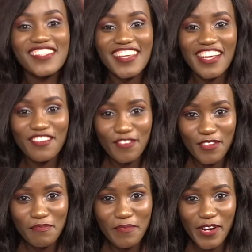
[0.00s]
We take a
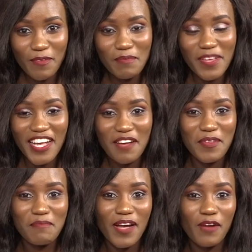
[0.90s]
short break. We'll be
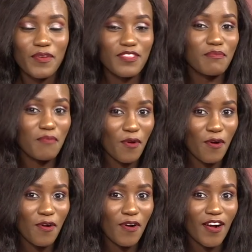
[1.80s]
coming back with
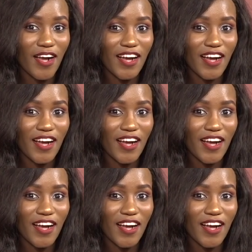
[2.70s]
more